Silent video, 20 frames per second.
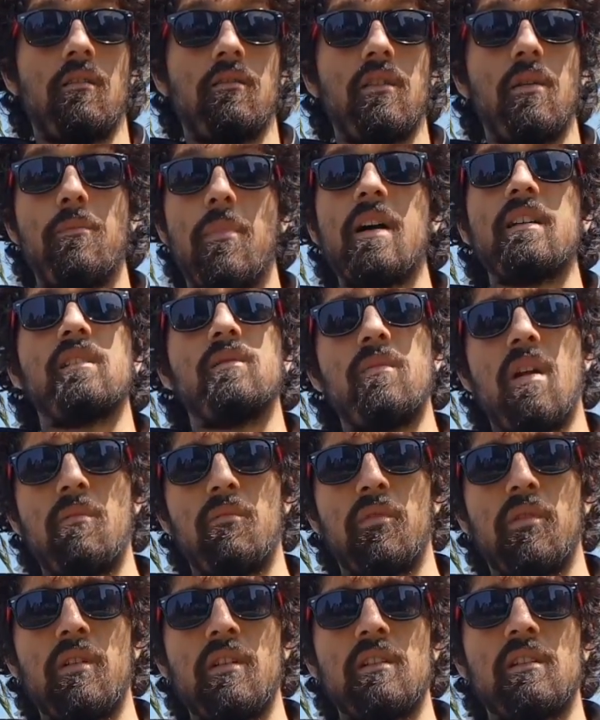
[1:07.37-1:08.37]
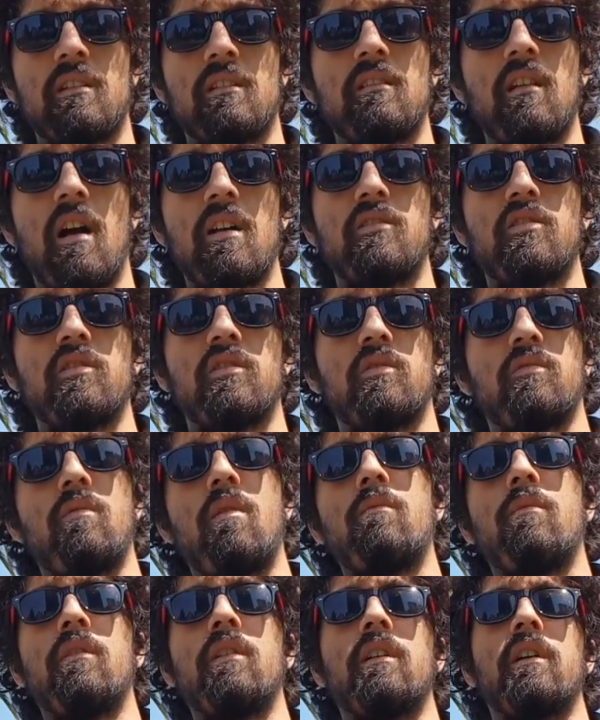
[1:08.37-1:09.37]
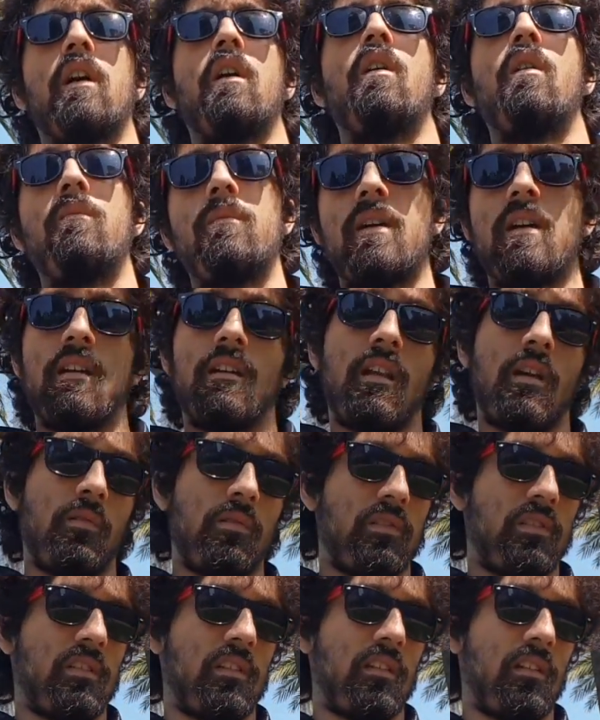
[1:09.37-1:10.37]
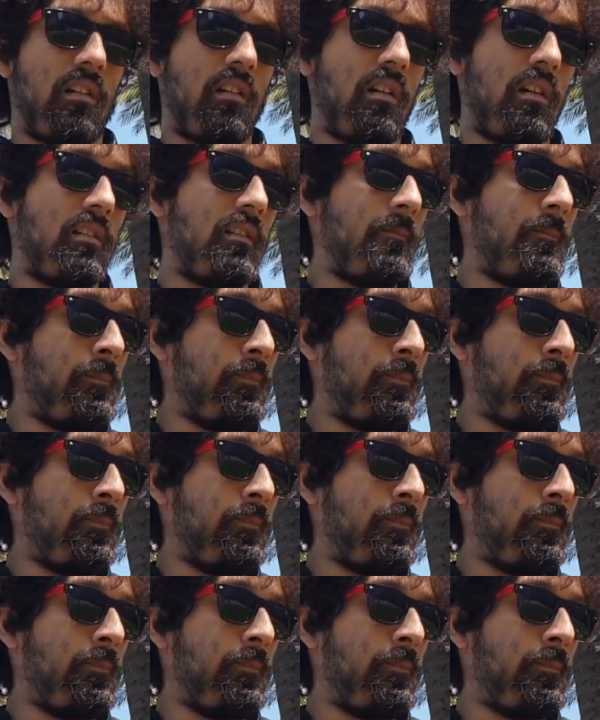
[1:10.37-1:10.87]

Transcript: the best memories, and not just remembering, oh man, I was sitting on